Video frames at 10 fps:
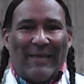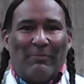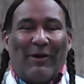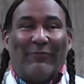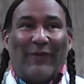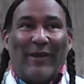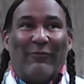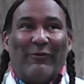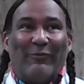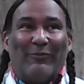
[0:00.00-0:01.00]
And my
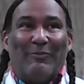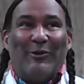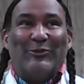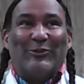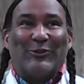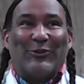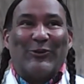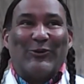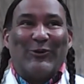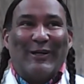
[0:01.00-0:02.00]
favorite
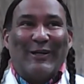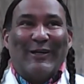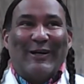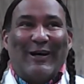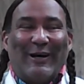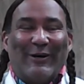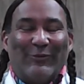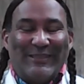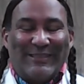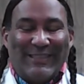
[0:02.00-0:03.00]
musical
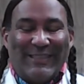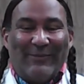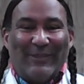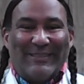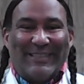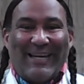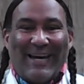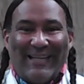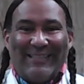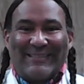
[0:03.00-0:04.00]
recently was In the
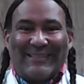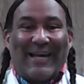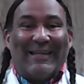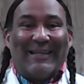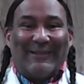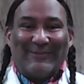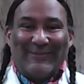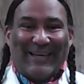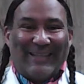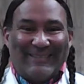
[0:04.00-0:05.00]
Heights. I love
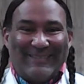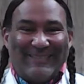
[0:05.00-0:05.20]
that.